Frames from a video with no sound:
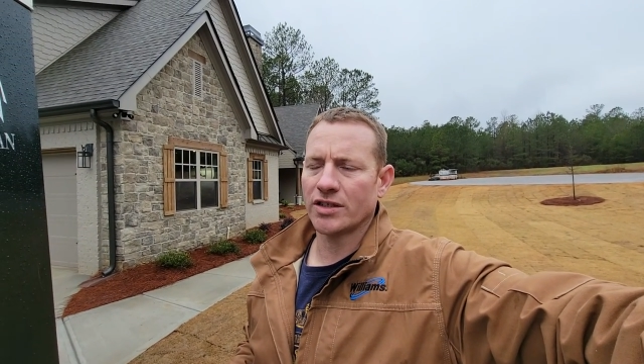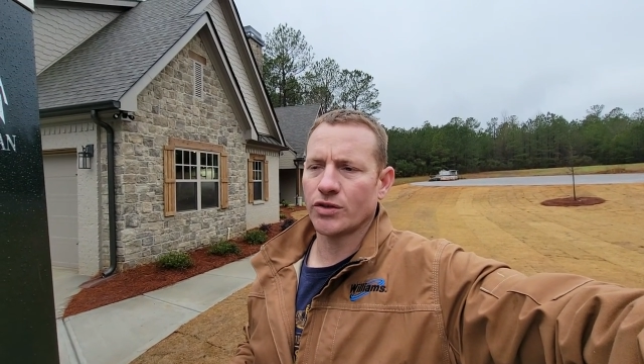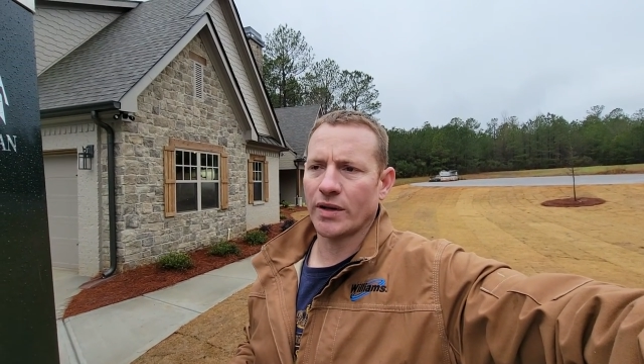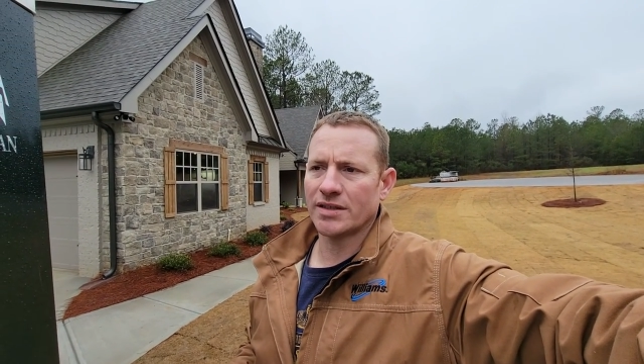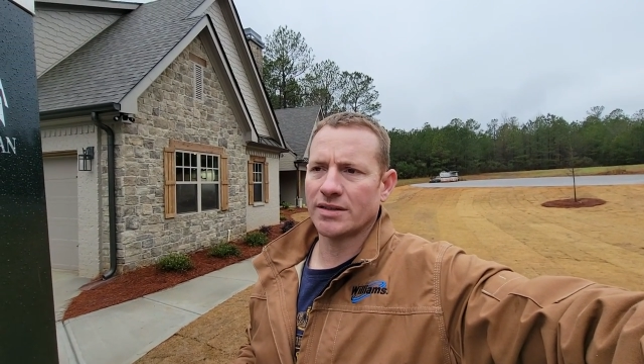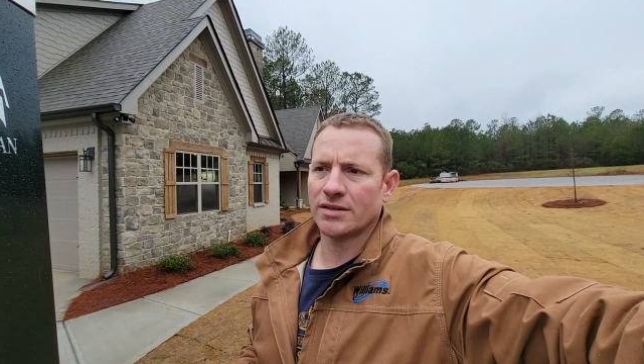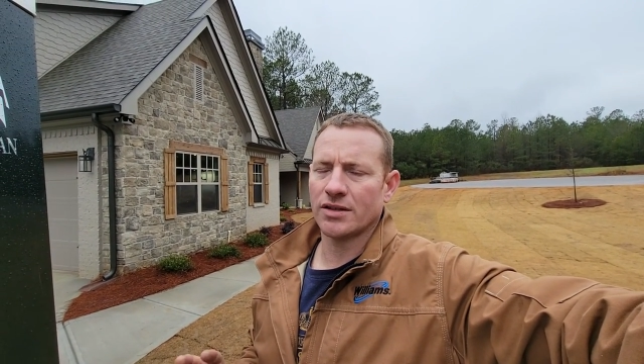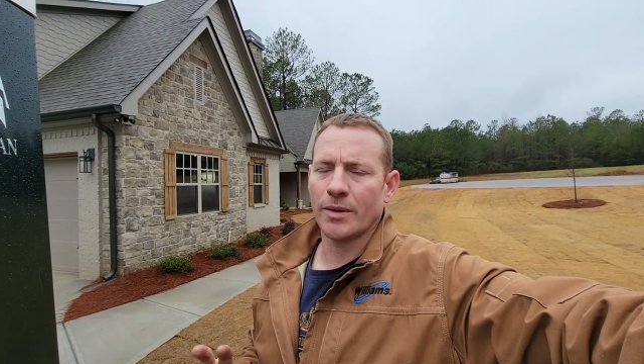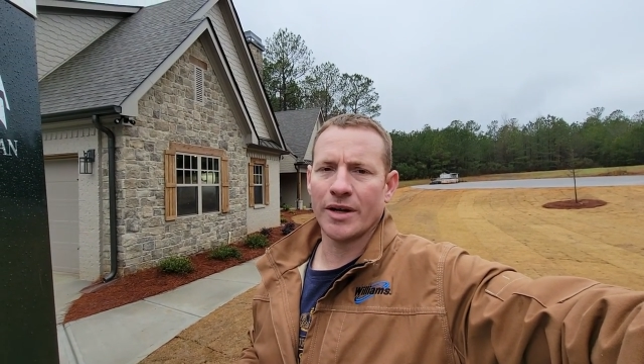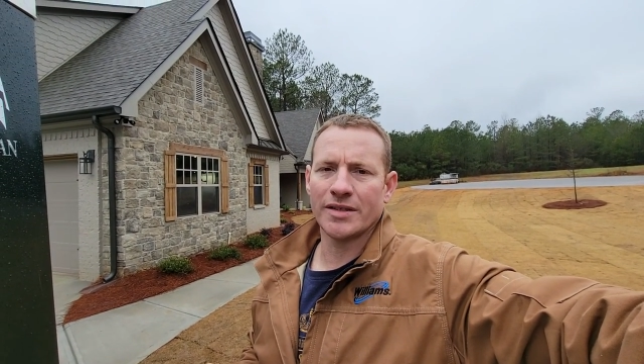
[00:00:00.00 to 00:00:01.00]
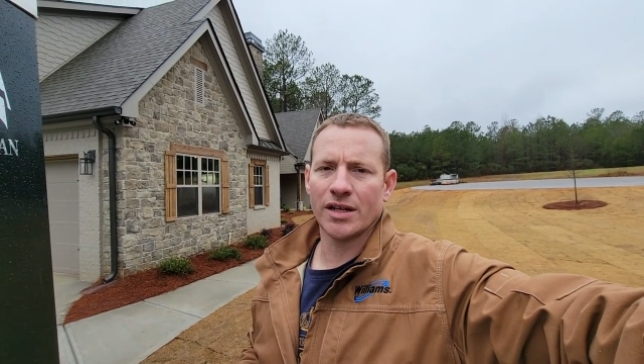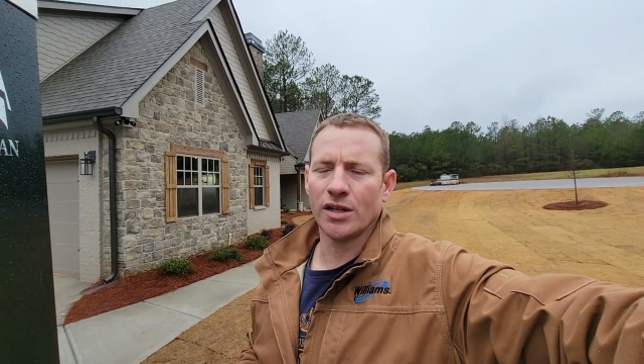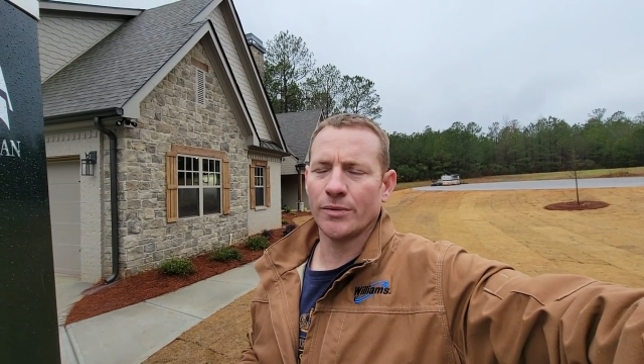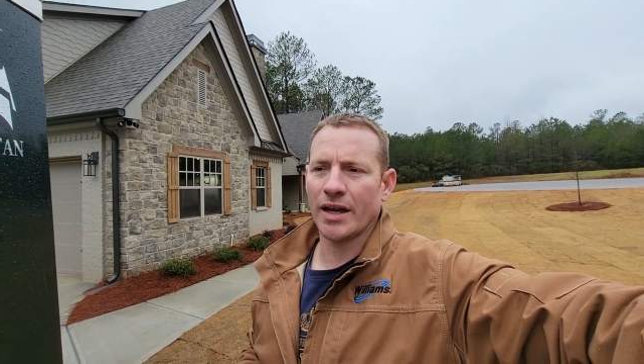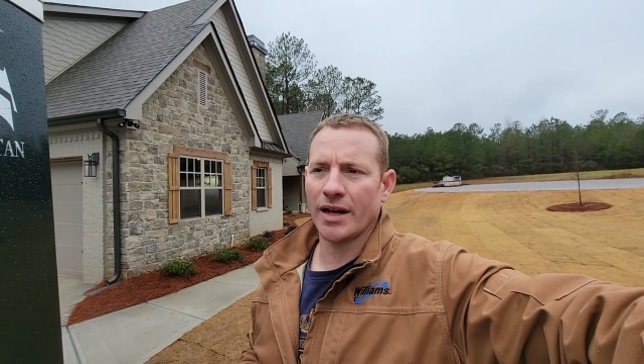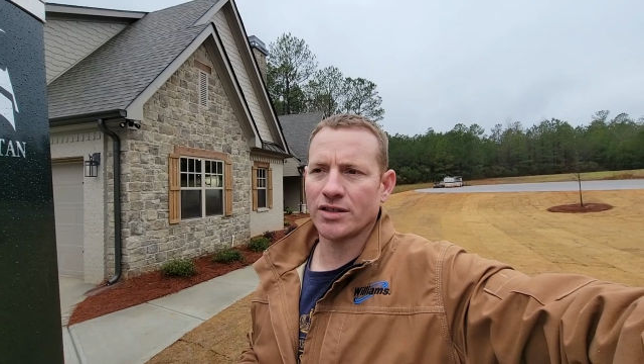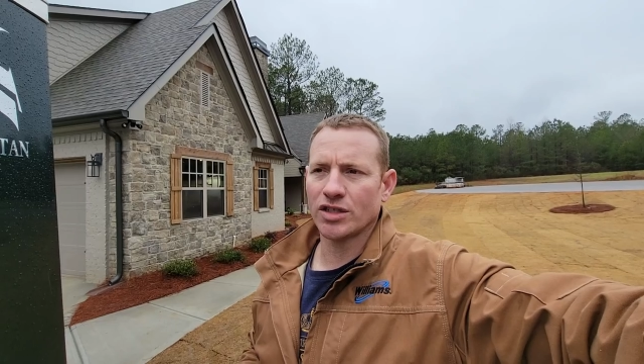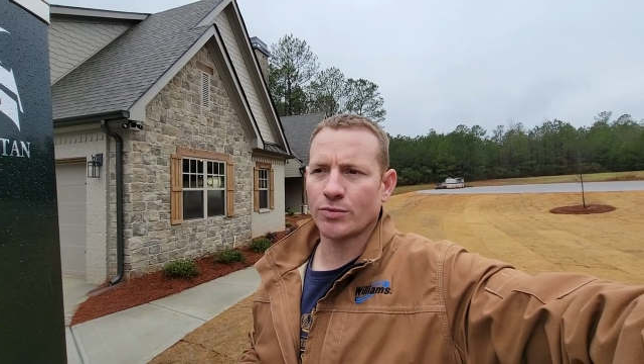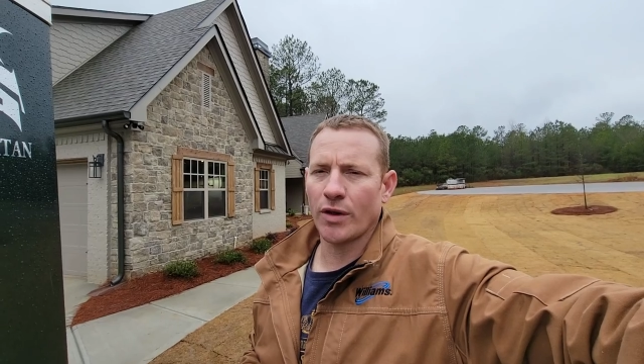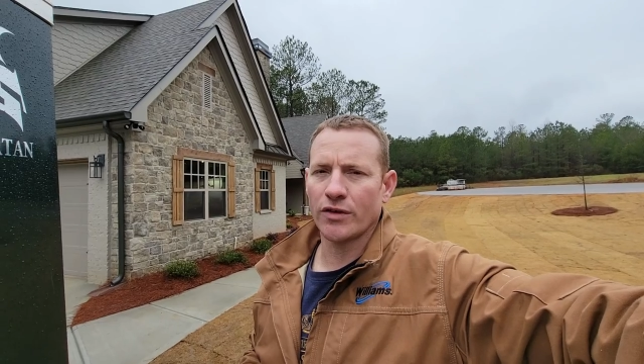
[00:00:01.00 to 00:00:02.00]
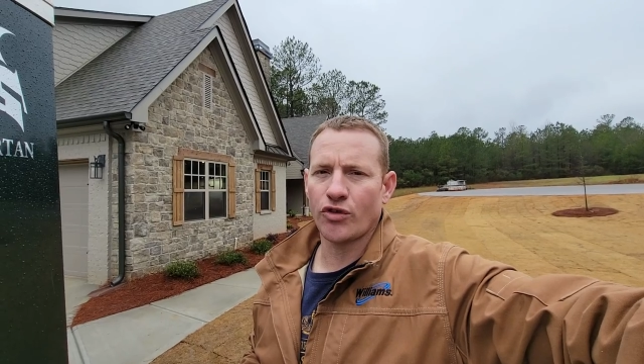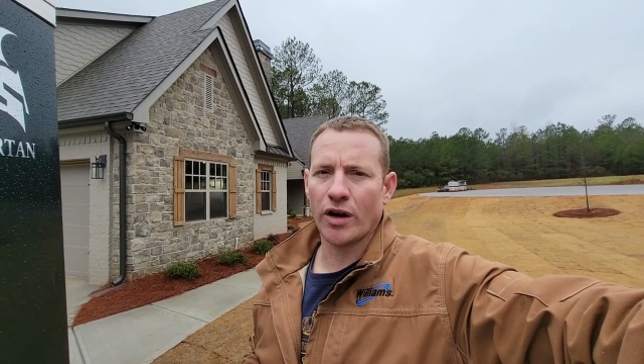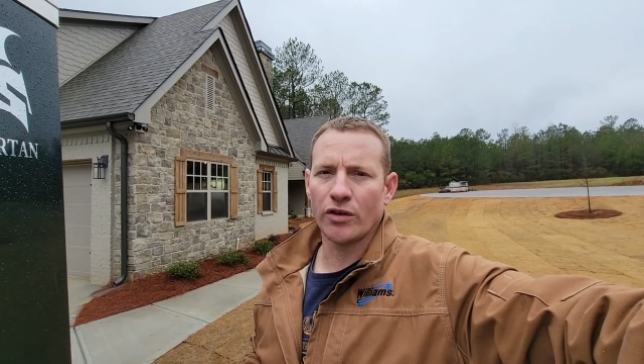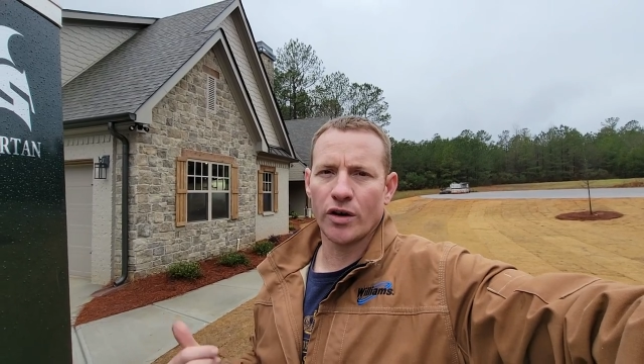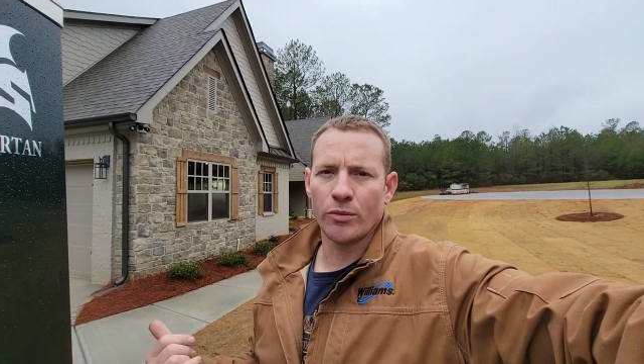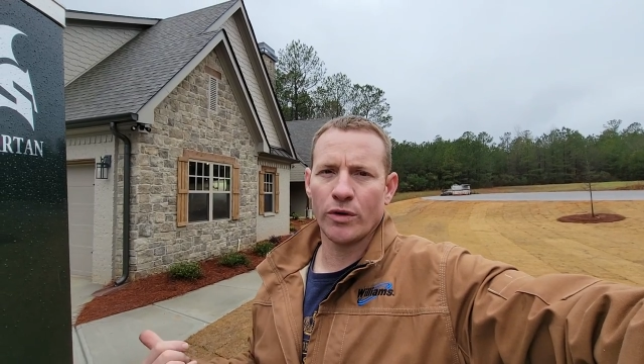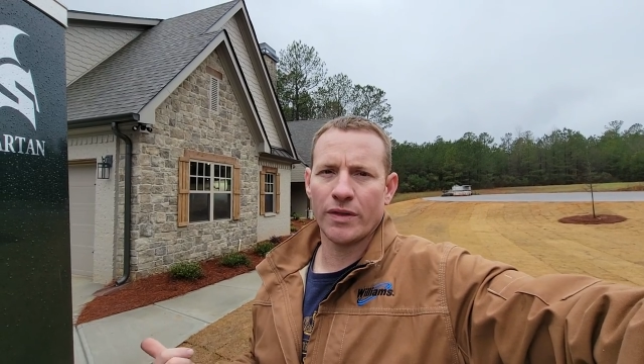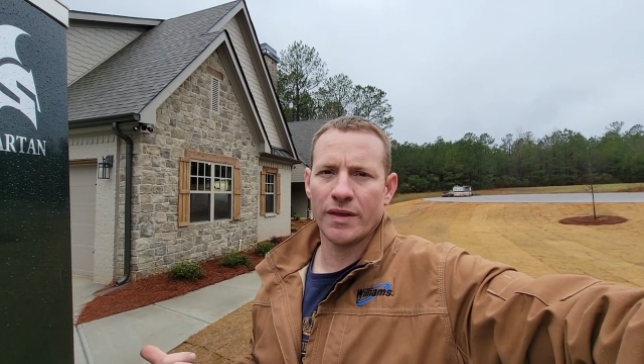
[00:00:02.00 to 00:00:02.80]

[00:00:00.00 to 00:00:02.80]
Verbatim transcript: So, I, so I'm going to tell him that I just brought the trailer up with